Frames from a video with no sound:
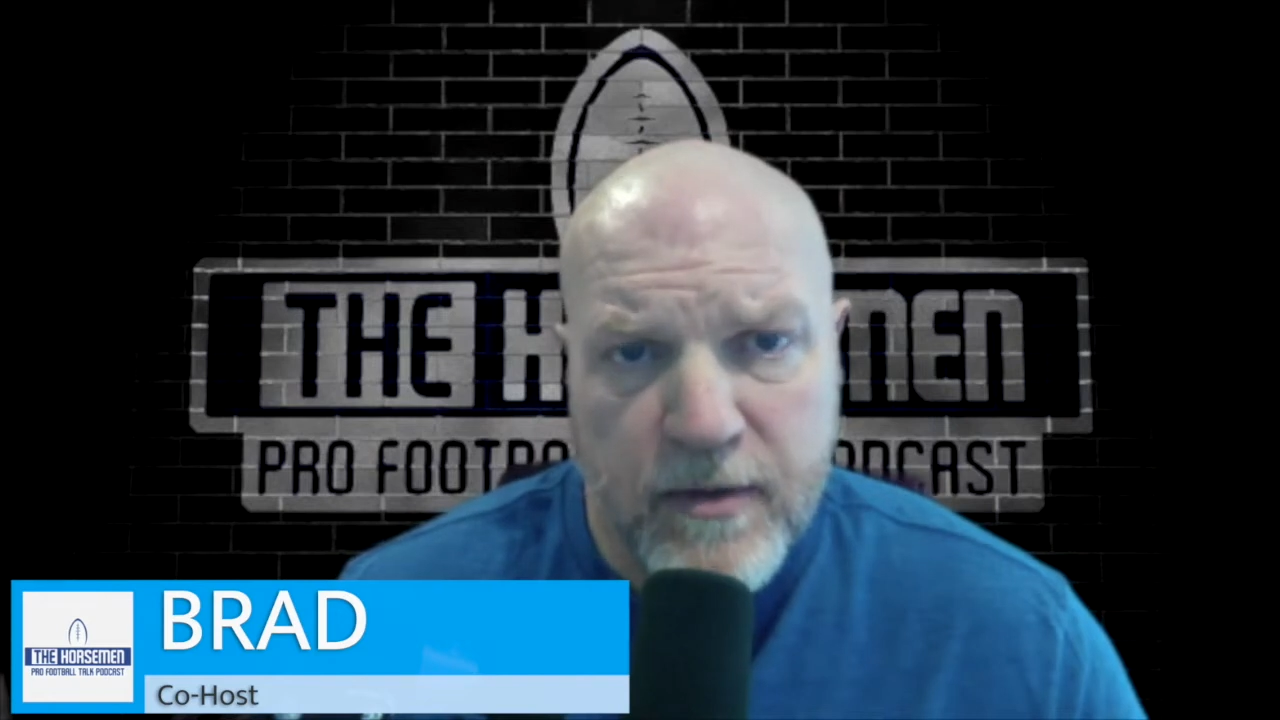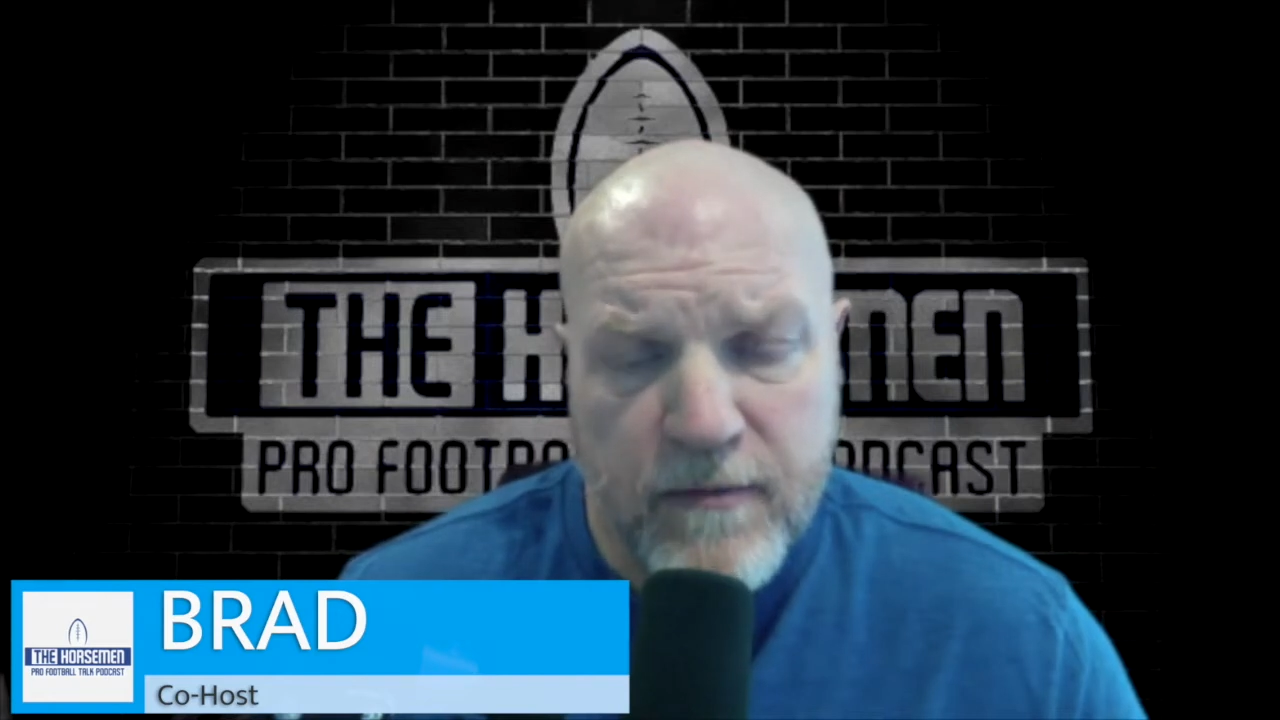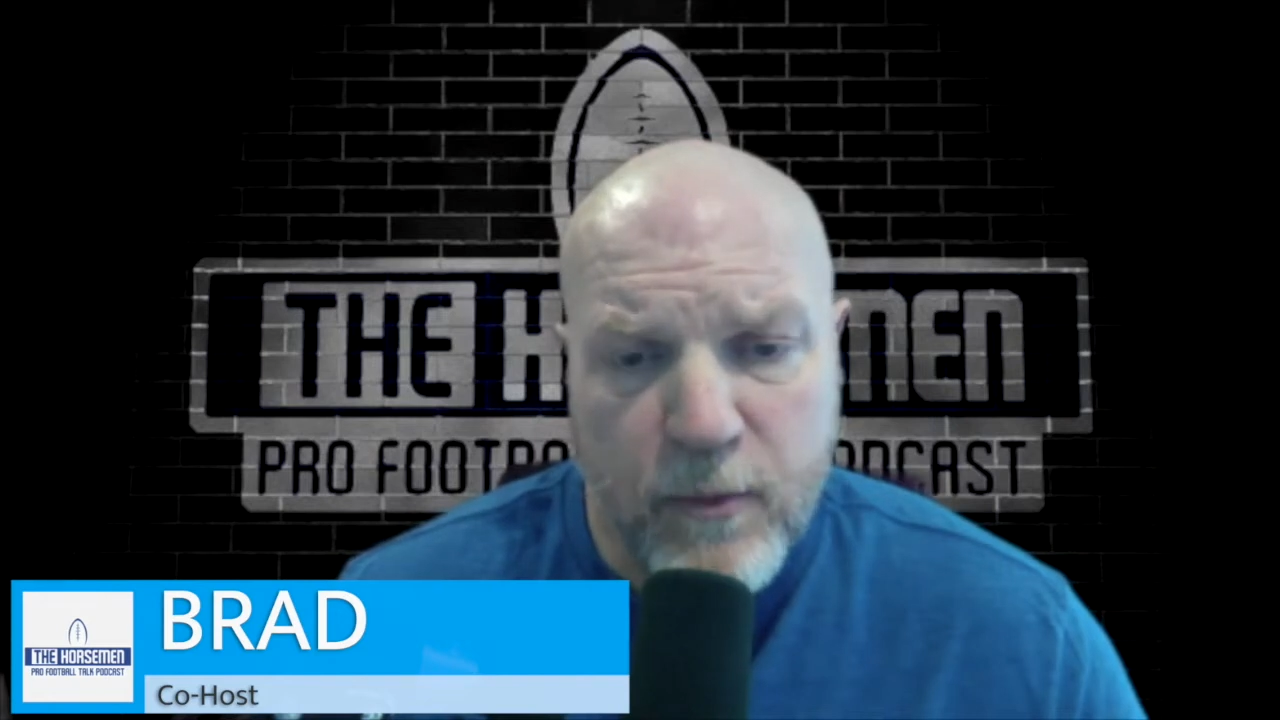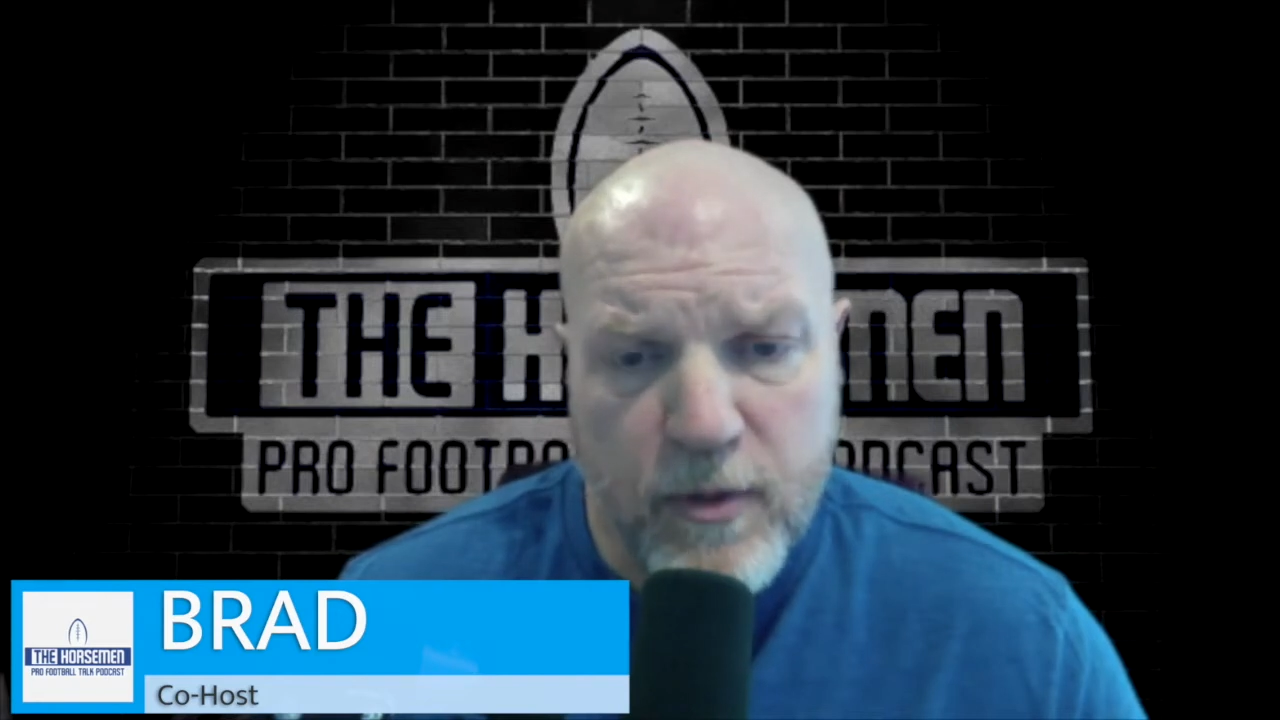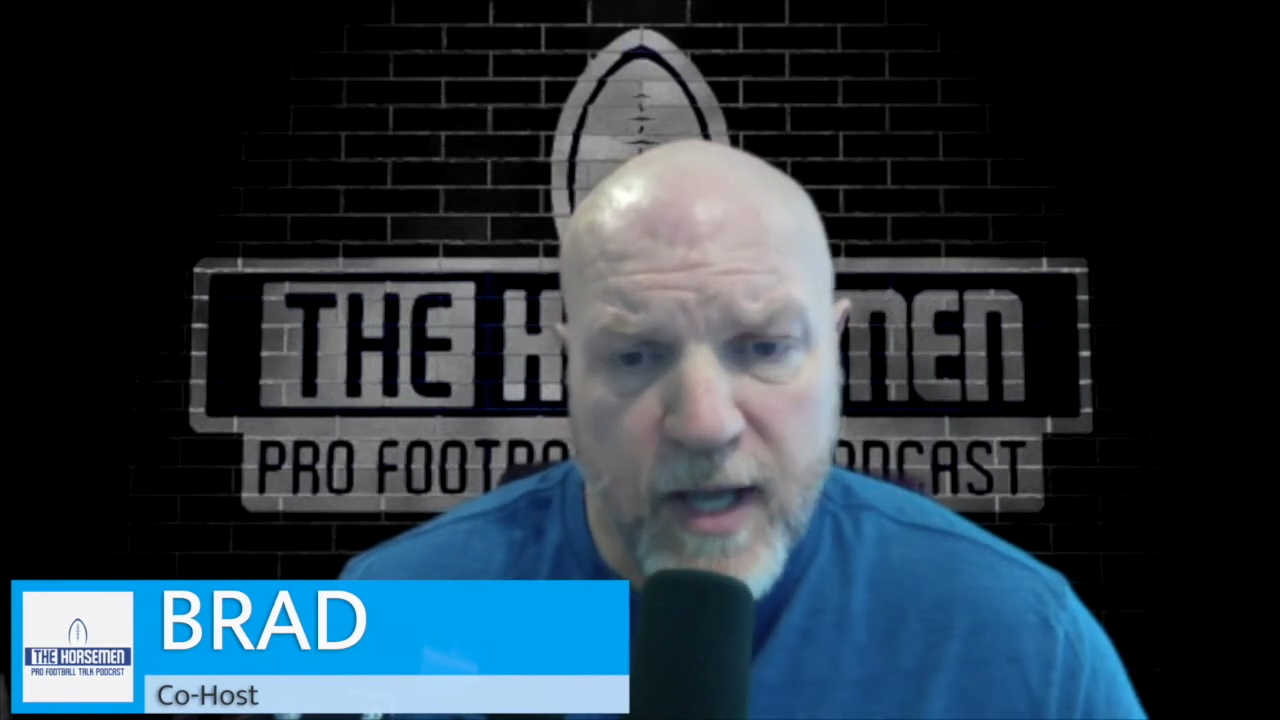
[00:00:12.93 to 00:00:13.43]

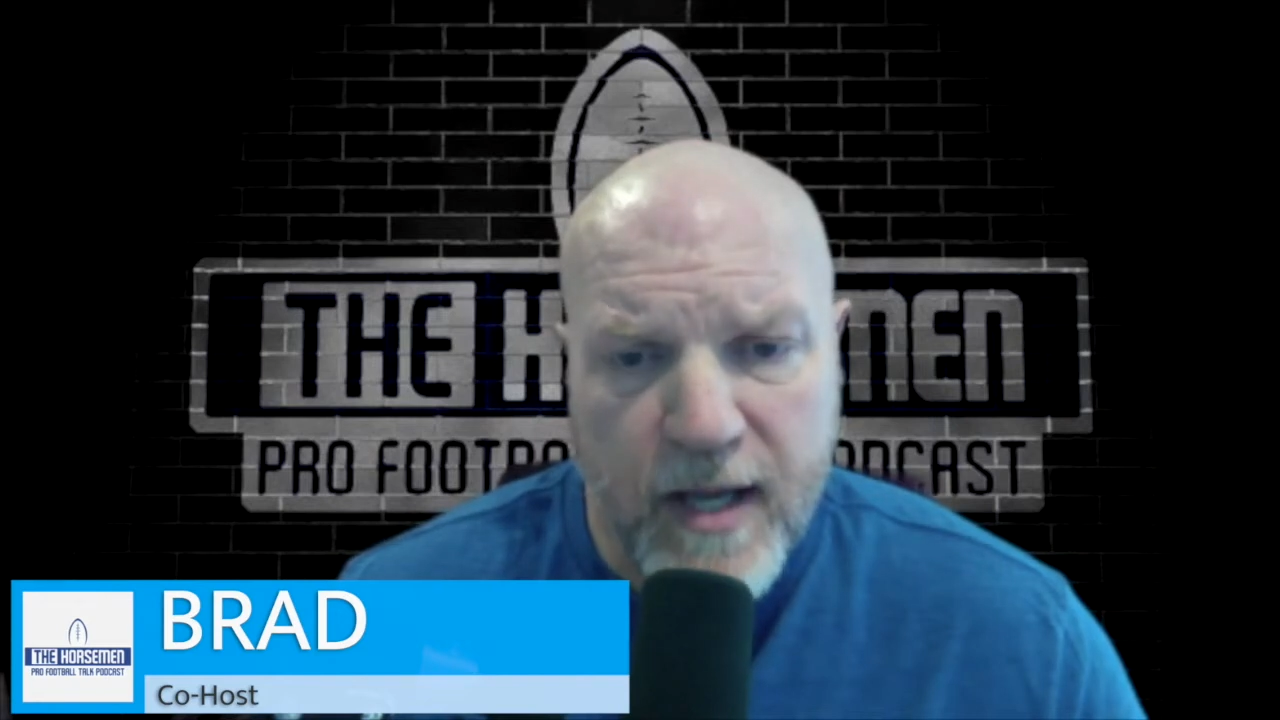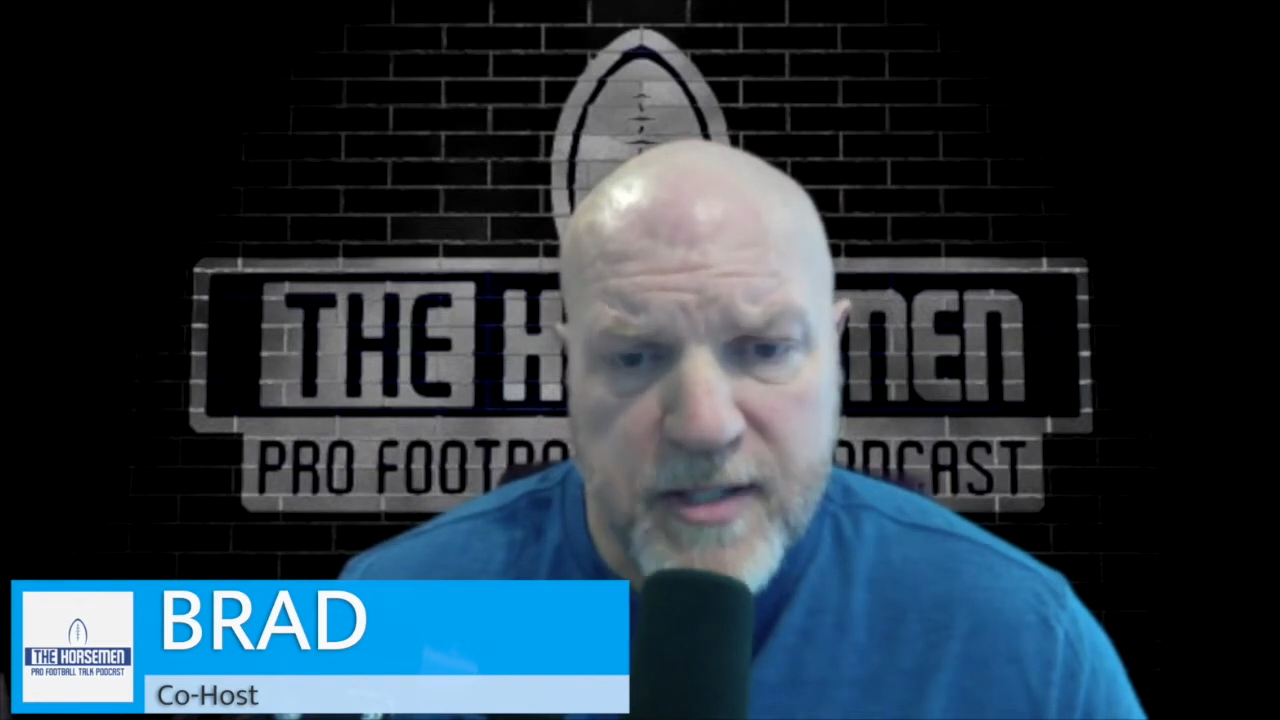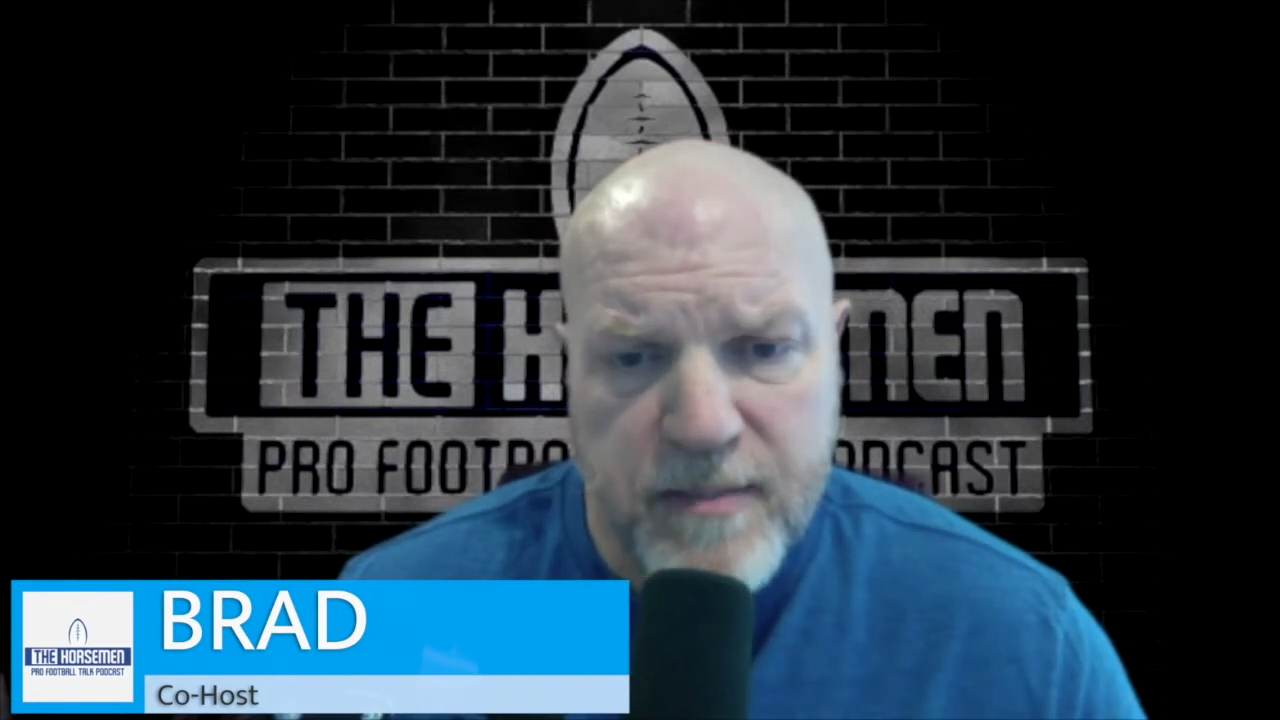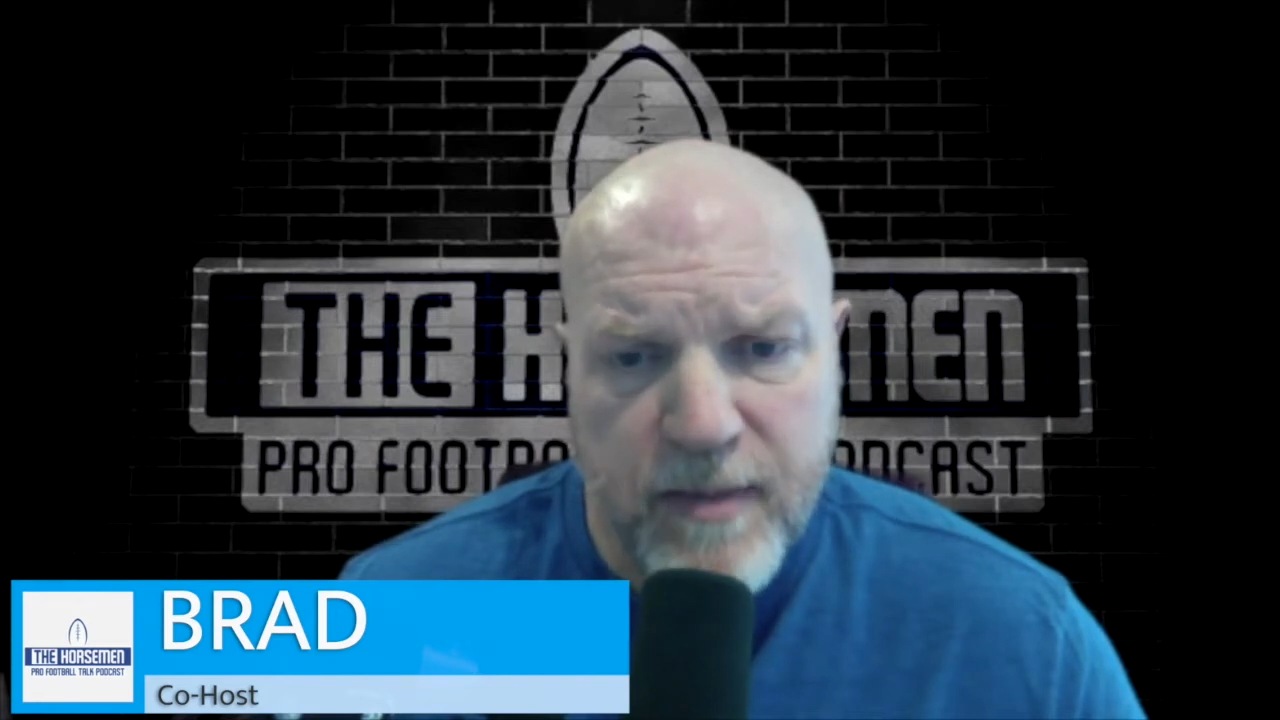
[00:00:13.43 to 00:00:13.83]
forecast in